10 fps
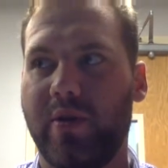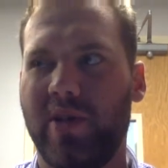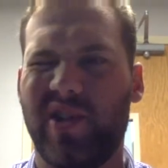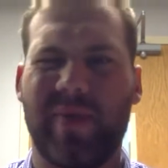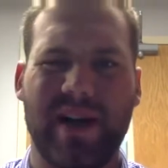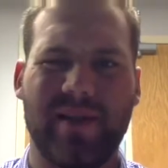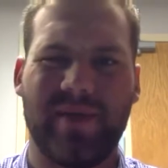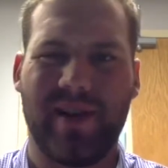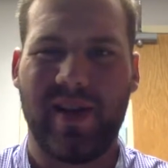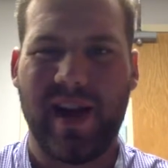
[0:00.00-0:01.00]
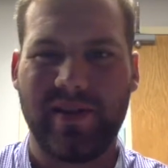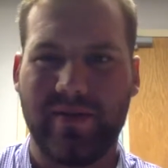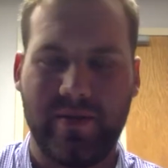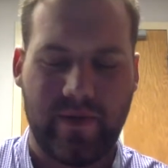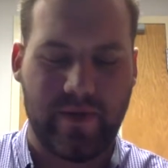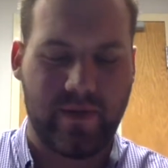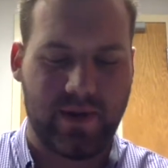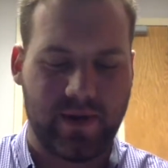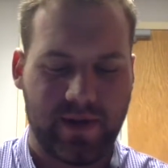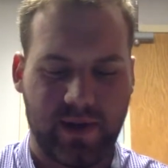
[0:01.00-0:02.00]
spice up the classroom, if you
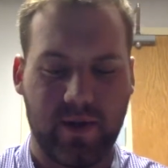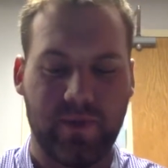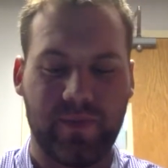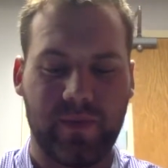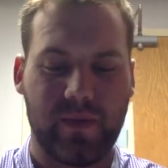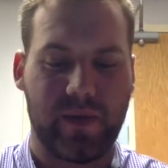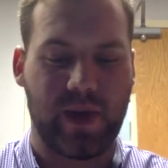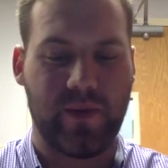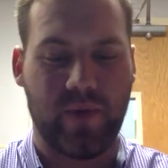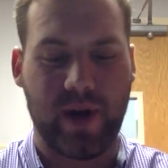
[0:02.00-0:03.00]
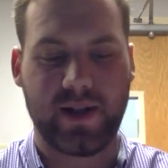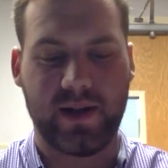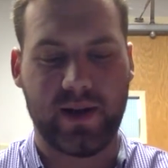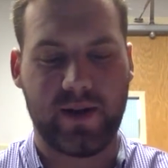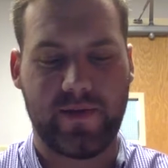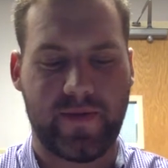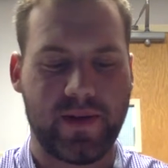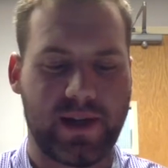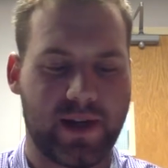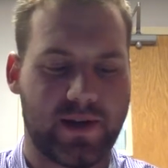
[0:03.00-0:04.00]
will. So he breaks the
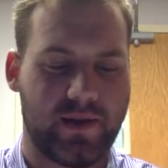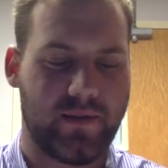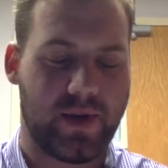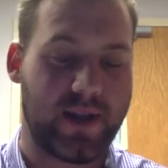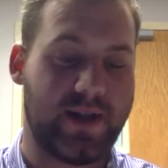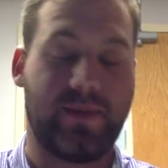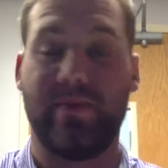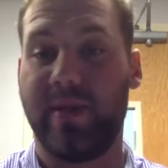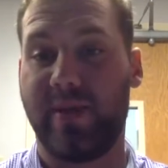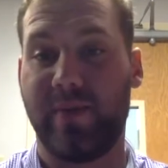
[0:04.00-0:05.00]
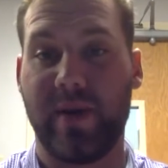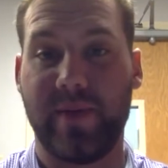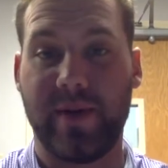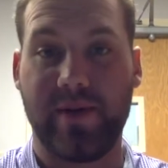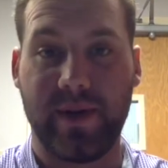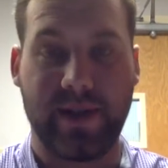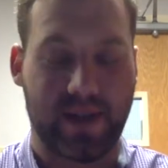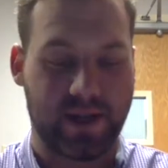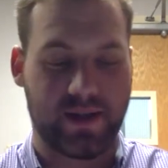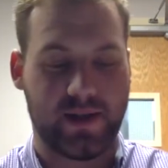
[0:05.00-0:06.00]
first section of the book. It's split up into three
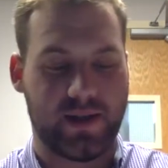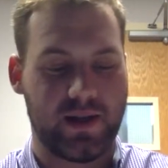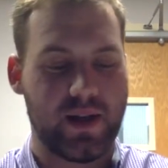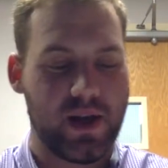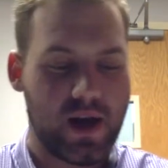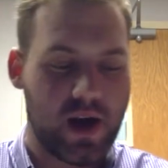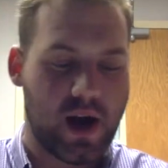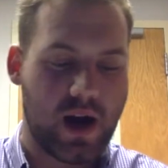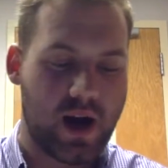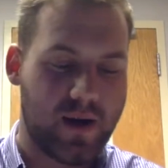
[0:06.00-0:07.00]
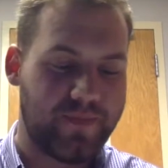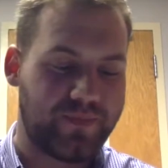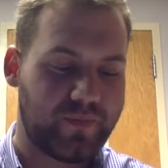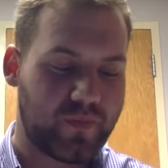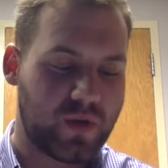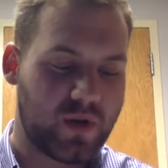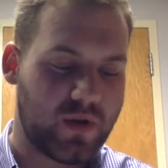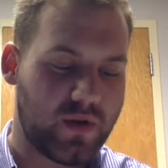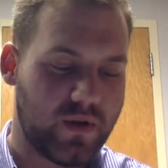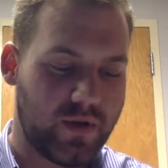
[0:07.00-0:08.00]
sections. Um,
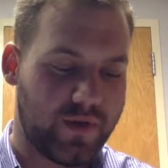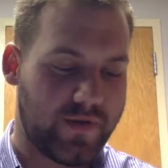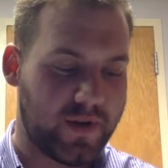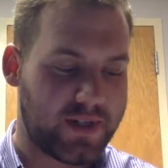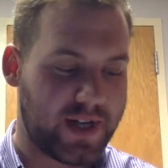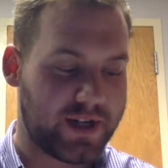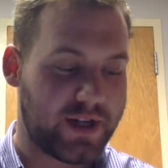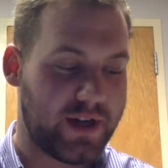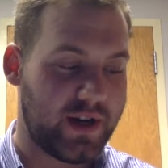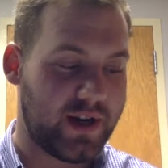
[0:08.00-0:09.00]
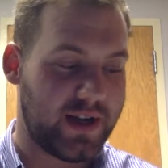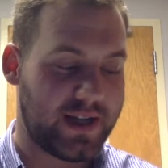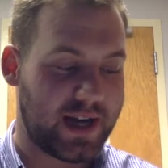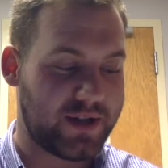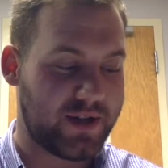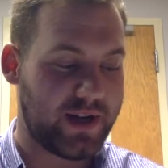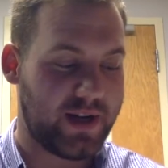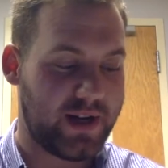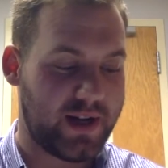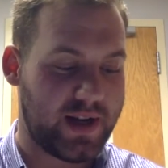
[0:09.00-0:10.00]
the first section is
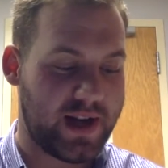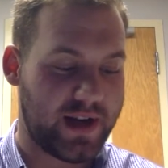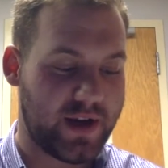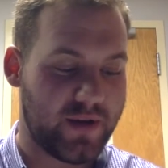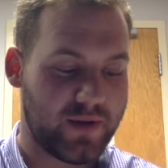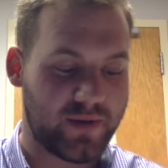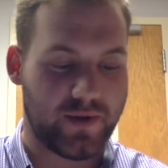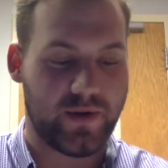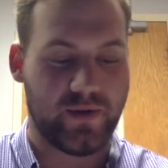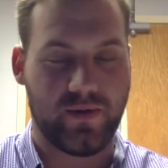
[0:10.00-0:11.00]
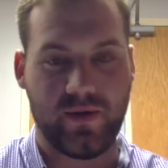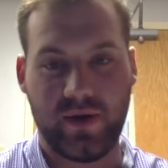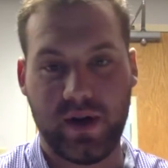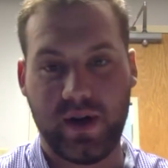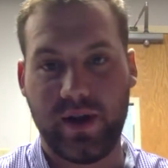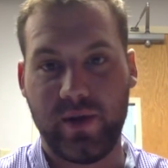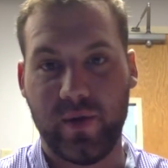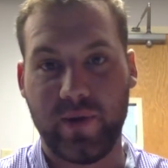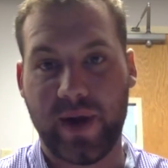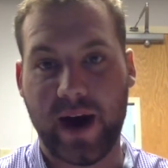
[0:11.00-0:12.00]
actually it goes through the
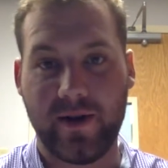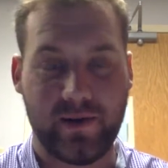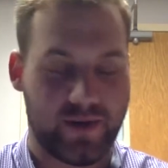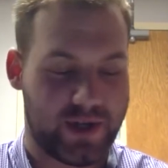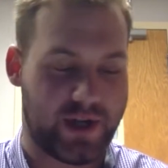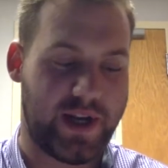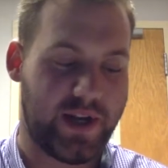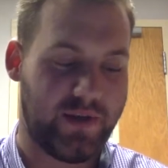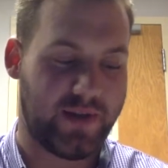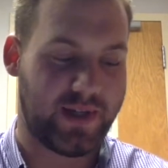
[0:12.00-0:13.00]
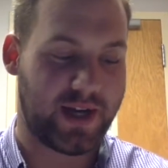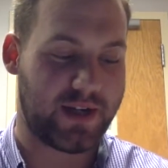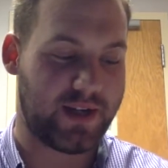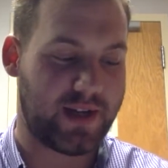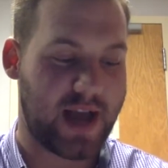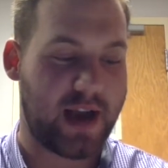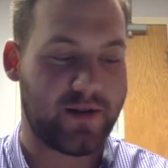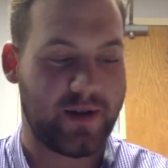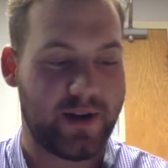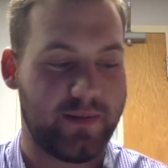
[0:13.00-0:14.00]
word pirate, which he uses actually as an
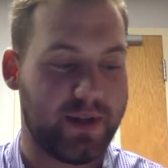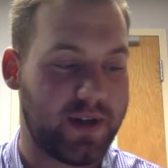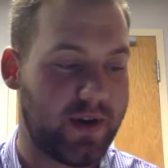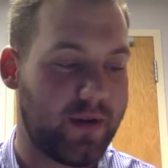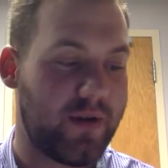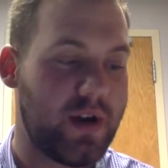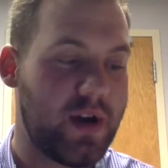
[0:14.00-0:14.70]
acronym. So